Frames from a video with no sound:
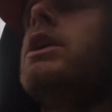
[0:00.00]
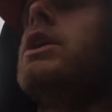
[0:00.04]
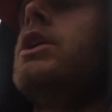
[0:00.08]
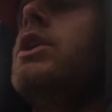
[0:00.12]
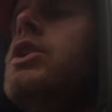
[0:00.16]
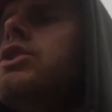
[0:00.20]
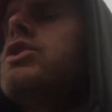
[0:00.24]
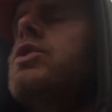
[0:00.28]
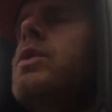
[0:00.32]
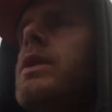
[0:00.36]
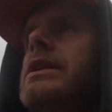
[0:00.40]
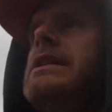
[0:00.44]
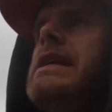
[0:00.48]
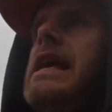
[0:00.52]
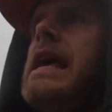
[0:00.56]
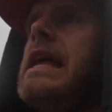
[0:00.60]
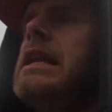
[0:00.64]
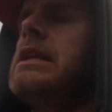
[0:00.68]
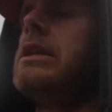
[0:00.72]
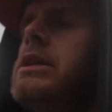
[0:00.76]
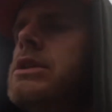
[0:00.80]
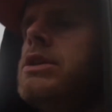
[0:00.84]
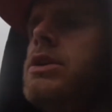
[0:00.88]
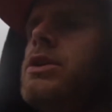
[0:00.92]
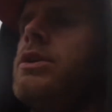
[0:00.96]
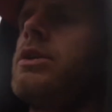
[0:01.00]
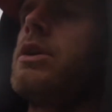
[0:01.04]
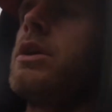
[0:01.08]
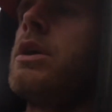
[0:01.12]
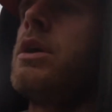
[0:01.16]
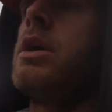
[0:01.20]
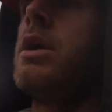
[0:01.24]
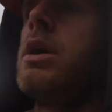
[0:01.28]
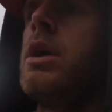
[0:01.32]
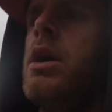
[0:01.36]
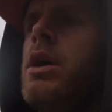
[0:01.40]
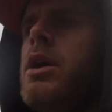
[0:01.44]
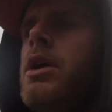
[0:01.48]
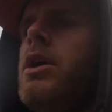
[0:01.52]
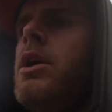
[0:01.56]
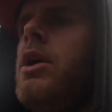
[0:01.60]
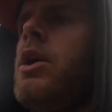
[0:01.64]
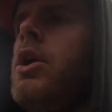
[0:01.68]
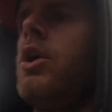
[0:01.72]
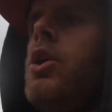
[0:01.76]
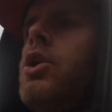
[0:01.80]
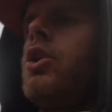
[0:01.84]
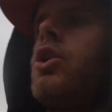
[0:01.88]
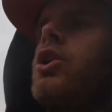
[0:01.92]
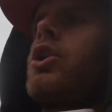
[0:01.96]
so I tend to
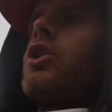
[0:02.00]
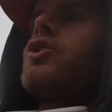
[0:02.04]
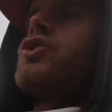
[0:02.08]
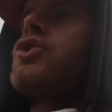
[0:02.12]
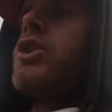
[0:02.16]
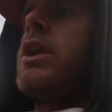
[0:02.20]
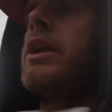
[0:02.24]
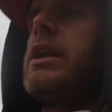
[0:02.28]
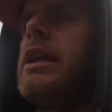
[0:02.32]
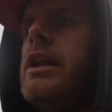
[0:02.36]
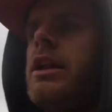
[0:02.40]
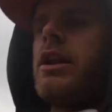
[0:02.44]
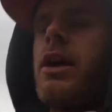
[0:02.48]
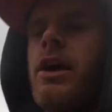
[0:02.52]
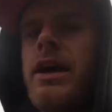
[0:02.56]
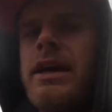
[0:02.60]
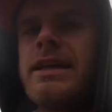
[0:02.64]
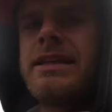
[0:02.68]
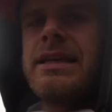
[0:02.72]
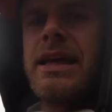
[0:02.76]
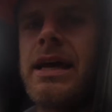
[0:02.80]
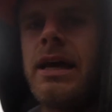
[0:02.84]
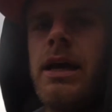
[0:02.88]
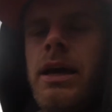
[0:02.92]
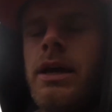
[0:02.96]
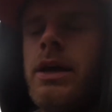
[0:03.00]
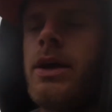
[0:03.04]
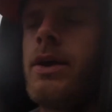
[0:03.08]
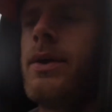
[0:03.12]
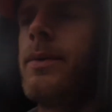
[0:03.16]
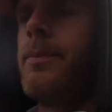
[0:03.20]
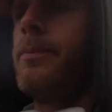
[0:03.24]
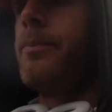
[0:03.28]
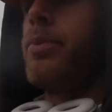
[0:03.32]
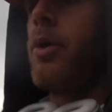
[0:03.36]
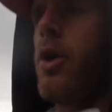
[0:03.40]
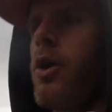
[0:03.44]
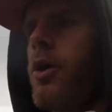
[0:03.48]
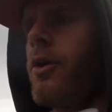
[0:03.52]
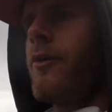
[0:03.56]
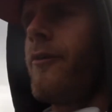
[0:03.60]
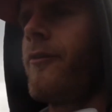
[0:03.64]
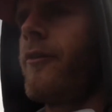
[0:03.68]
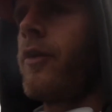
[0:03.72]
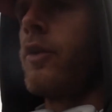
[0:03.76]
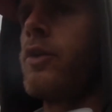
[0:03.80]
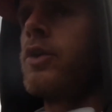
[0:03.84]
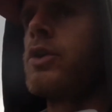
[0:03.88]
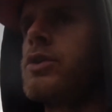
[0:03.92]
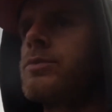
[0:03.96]
go slightly lighter, but I'll
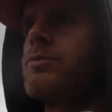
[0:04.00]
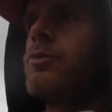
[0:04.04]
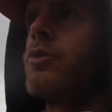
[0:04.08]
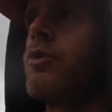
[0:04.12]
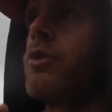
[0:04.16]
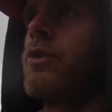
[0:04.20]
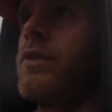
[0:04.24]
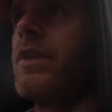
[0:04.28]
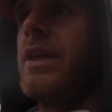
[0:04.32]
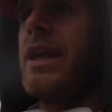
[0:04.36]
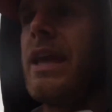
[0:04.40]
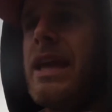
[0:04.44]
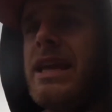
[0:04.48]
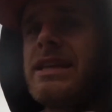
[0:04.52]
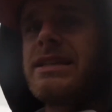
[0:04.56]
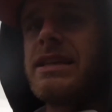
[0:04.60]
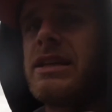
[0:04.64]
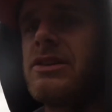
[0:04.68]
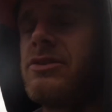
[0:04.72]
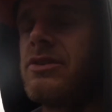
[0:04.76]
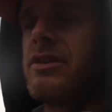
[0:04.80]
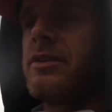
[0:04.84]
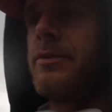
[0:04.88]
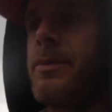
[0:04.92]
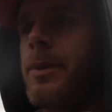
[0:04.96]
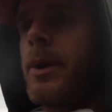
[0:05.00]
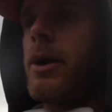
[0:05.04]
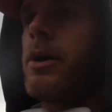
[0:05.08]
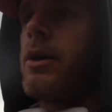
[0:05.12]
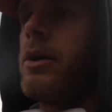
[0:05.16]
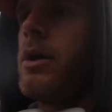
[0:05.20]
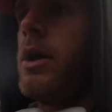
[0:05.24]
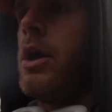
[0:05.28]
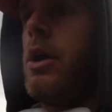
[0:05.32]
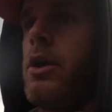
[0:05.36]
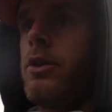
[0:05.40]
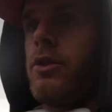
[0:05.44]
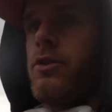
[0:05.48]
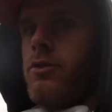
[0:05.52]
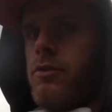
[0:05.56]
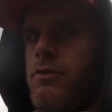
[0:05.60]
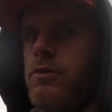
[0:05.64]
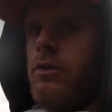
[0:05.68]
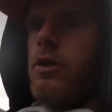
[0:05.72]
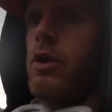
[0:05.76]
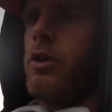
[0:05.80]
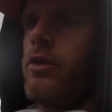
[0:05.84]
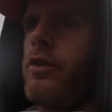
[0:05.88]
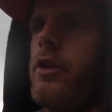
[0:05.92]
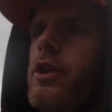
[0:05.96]
focus more on the eccentric part,
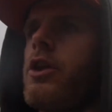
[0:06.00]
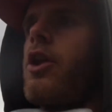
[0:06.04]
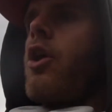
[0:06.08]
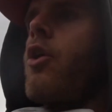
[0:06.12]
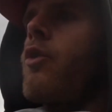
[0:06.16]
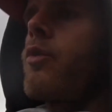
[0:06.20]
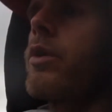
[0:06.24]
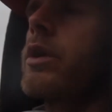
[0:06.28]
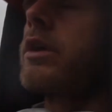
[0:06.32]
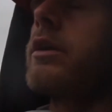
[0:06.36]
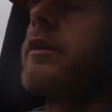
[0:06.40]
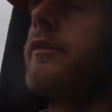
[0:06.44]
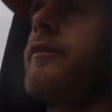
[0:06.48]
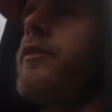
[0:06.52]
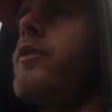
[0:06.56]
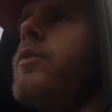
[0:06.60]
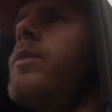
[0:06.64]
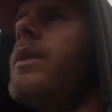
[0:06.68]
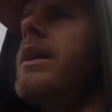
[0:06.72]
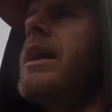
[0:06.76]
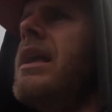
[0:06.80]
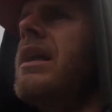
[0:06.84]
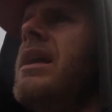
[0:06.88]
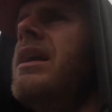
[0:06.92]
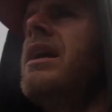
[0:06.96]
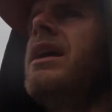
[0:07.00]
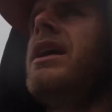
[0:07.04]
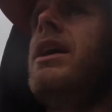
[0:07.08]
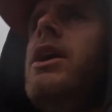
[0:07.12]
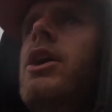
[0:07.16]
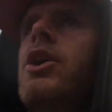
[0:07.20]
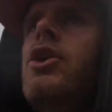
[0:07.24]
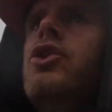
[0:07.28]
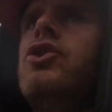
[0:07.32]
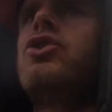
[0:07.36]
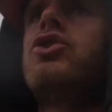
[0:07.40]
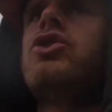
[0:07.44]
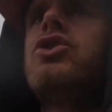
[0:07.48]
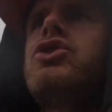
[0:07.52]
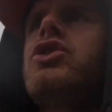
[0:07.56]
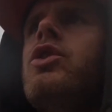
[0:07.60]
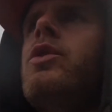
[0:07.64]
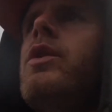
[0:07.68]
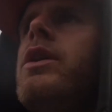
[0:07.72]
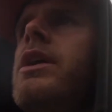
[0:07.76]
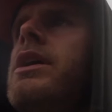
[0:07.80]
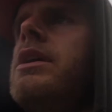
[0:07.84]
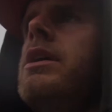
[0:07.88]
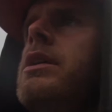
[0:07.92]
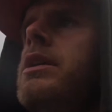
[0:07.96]
like the lowering of the weight, just so
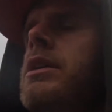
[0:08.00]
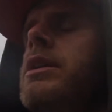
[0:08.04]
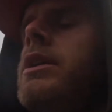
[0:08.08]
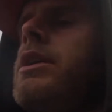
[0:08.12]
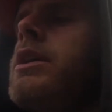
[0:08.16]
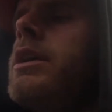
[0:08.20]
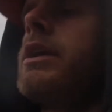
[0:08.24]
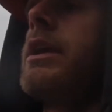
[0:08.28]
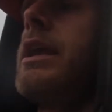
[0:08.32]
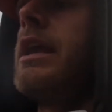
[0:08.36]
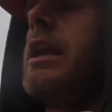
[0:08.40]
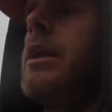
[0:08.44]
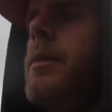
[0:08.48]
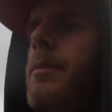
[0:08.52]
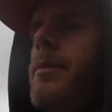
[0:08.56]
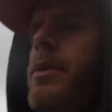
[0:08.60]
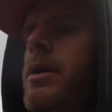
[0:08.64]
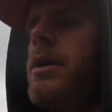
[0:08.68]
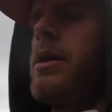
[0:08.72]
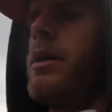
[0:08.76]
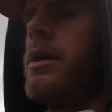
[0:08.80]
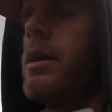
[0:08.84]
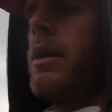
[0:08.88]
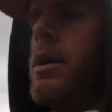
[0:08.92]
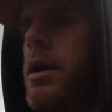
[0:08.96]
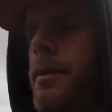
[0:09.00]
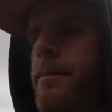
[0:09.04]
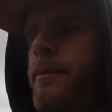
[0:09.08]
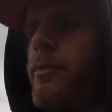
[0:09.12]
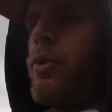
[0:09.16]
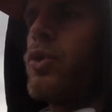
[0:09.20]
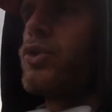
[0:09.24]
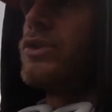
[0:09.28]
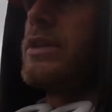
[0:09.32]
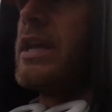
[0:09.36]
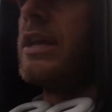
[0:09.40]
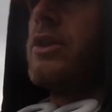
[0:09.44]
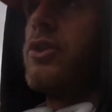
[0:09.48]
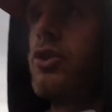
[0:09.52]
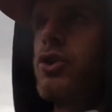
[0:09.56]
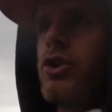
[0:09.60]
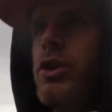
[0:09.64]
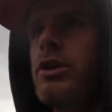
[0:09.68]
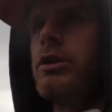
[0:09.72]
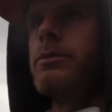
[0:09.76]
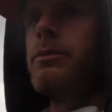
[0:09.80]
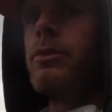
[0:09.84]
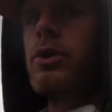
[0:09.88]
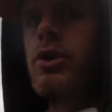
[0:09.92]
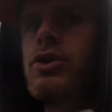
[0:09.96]
I can keep more tension on
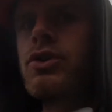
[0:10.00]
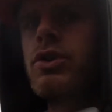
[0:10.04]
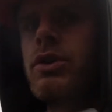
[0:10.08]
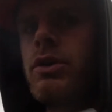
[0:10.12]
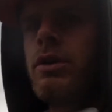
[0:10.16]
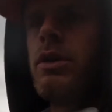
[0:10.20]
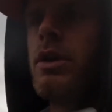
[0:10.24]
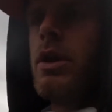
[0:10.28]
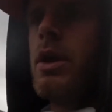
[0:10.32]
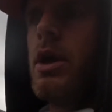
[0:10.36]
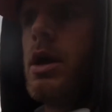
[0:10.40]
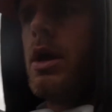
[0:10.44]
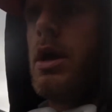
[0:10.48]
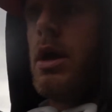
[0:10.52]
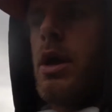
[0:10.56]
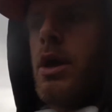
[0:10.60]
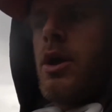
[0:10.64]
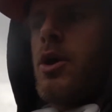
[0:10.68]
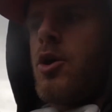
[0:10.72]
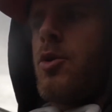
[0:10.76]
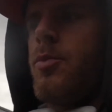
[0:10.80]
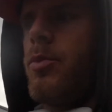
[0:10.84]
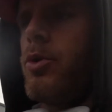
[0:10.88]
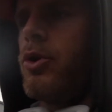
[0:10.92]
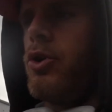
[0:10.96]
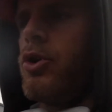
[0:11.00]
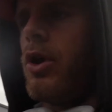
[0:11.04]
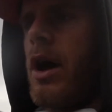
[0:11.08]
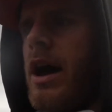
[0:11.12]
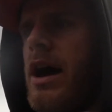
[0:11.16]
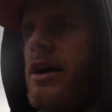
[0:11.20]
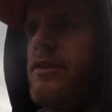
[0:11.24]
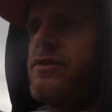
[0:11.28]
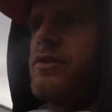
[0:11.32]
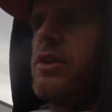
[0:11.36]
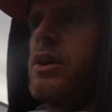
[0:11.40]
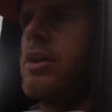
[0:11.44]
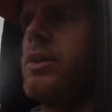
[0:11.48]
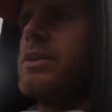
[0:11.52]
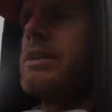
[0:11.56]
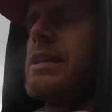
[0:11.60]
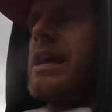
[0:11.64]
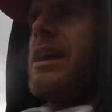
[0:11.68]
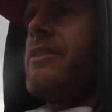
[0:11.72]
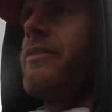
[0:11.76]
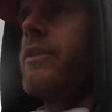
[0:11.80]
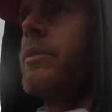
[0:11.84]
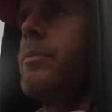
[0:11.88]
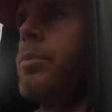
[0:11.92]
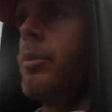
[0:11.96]
the muscle, but not have to go as
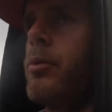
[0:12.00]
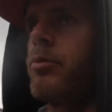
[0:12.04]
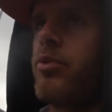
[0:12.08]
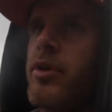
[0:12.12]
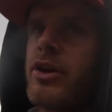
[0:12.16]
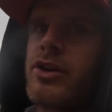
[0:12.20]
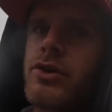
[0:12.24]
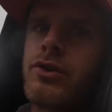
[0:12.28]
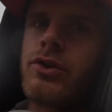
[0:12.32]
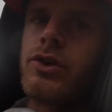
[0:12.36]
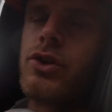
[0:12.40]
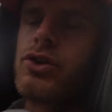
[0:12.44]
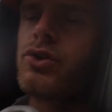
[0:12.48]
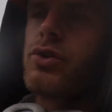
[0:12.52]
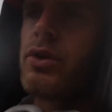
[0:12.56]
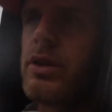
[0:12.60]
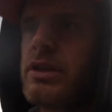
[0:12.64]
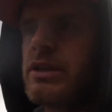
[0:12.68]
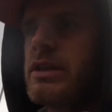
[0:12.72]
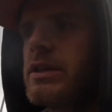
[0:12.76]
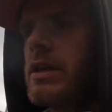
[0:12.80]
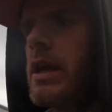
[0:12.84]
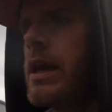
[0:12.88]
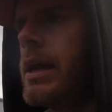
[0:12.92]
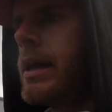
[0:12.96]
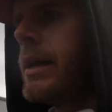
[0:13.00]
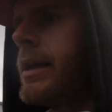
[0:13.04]
heavy and put pressure on the joints.